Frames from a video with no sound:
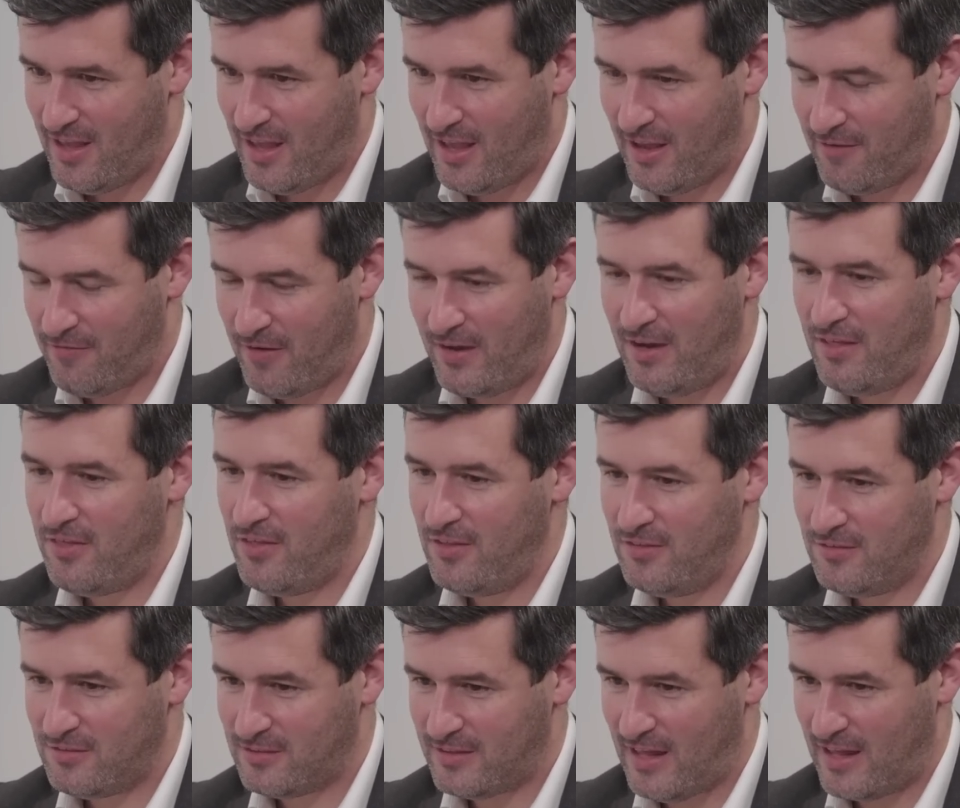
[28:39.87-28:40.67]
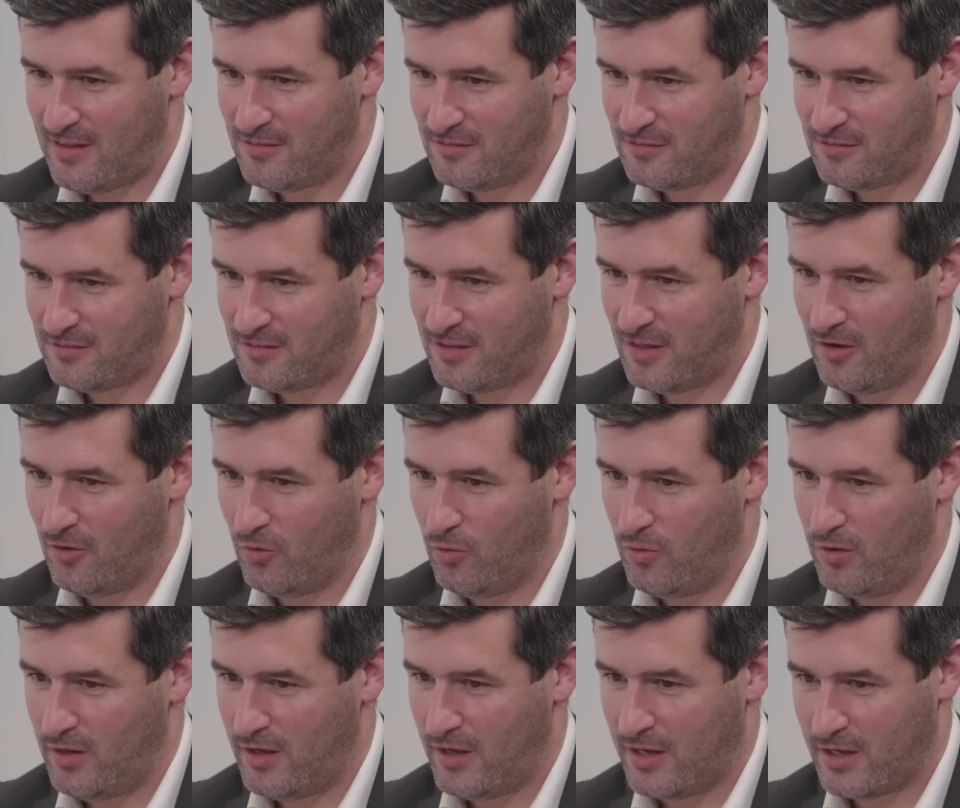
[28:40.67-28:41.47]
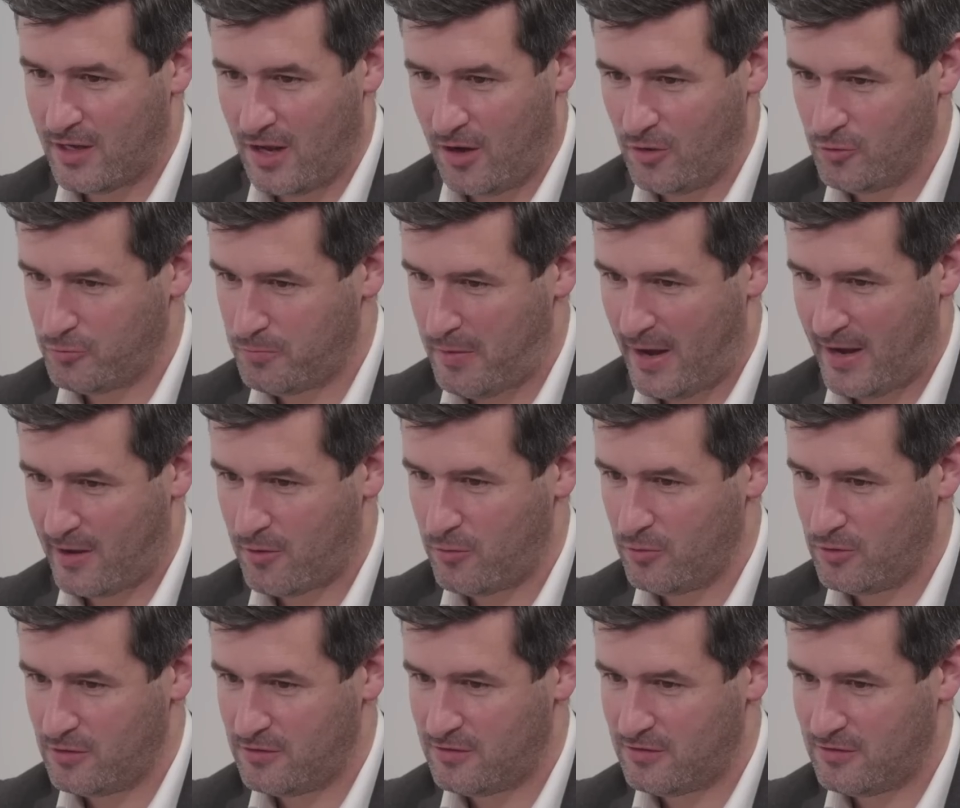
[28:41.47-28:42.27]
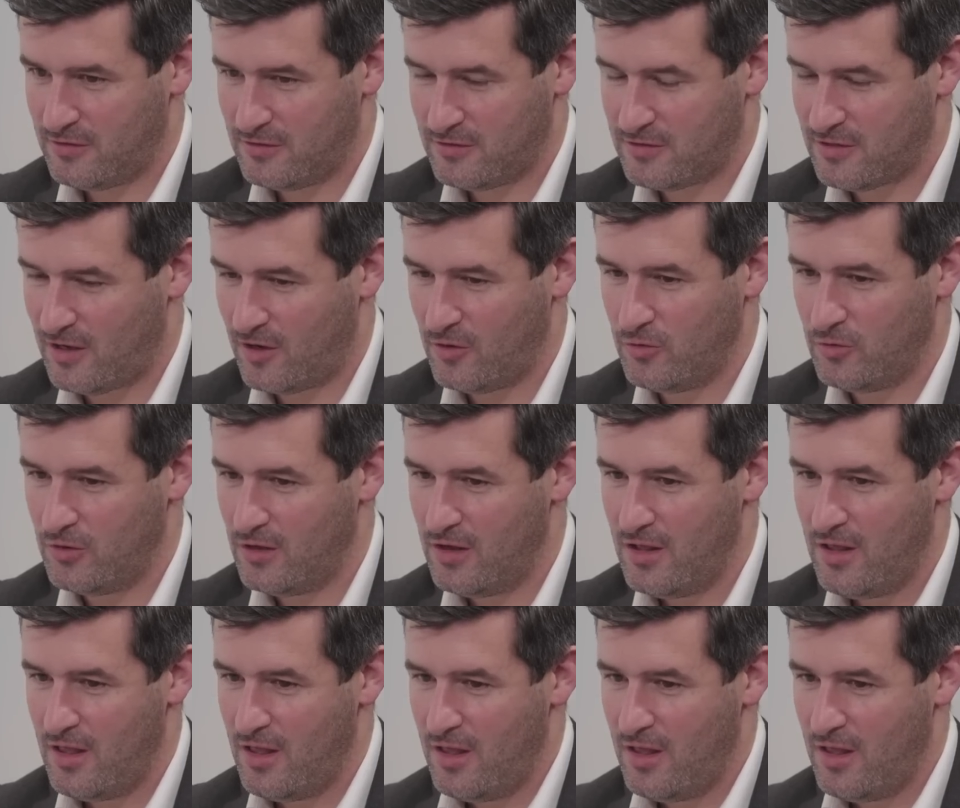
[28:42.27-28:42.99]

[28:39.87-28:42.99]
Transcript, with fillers: If anything stands still, it goes backwards. So